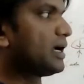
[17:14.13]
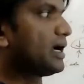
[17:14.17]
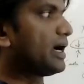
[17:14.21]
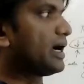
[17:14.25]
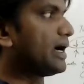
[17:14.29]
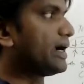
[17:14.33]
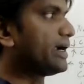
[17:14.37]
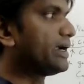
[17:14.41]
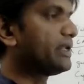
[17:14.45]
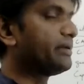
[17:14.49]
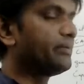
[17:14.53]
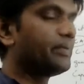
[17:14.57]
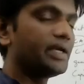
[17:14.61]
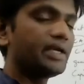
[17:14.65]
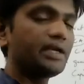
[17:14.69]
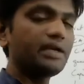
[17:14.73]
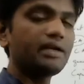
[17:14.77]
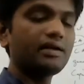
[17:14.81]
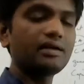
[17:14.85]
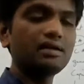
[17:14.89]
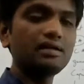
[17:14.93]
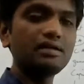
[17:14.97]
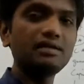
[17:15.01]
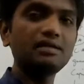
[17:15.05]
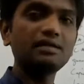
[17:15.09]
and
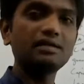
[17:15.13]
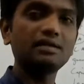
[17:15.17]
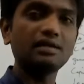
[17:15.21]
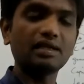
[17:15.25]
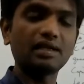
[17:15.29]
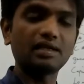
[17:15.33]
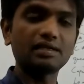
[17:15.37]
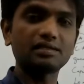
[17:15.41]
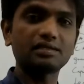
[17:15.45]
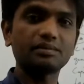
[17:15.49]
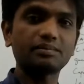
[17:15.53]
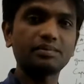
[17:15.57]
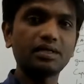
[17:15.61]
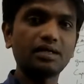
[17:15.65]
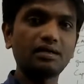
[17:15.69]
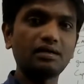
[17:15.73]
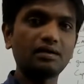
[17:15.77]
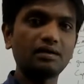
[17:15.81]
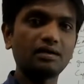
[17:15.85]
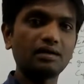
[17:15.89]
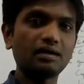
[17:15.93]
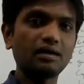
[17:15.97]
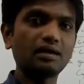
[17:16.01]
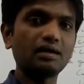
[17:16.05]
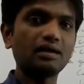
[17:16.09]
immediately realizable
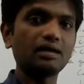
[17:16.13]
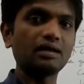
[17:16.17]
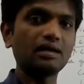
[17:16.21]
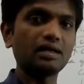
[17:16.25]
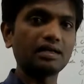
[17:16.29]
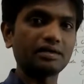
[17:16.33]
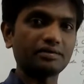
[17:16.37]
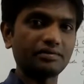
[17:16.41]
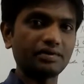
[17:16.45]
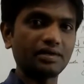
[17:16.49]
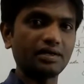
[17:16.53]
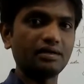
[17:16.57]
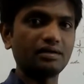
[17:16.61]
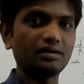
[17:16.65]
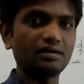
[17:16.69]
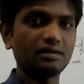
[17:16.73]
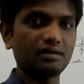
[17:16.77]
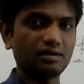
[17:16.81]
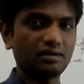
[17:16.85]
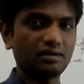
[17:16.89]
liquid